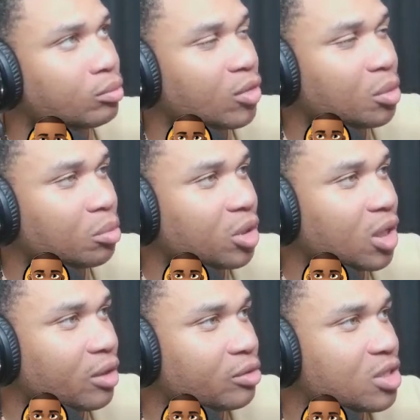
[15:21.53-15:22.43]
Give him
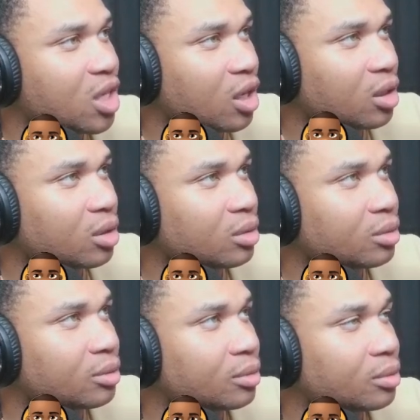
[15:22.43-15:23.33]
another tick.
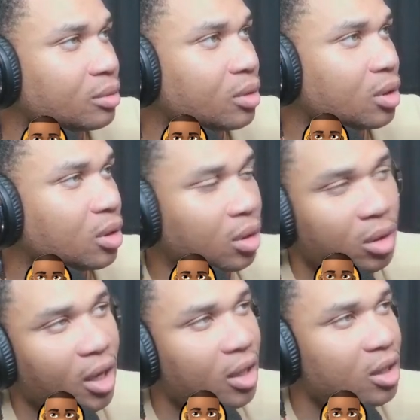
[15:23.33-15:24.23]

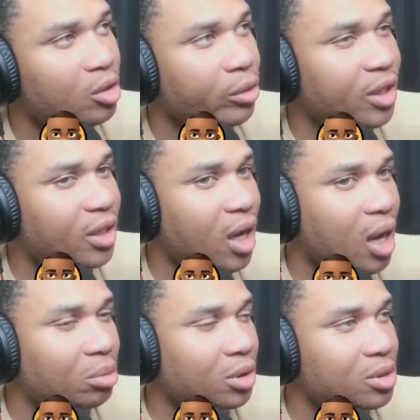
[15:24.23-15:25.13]
Okay, he green
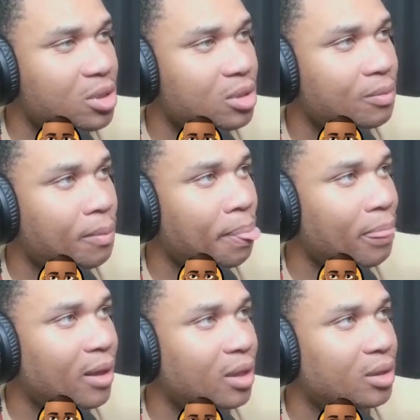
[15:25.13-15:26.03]
goblins.
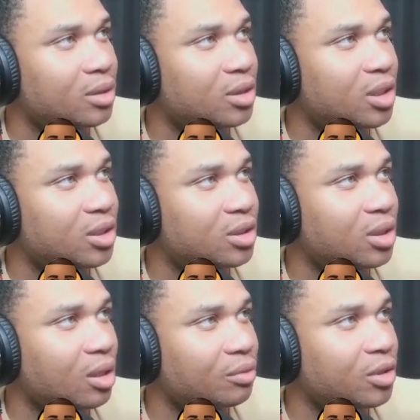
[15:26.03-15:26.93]
It's good
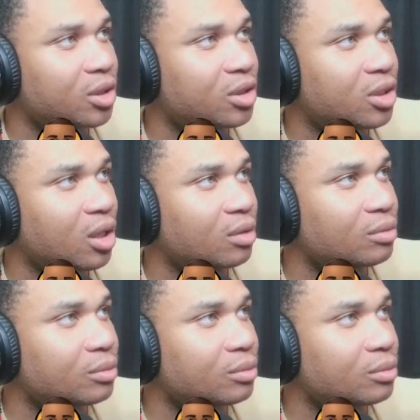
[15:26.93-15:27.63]
stuff, good stuff.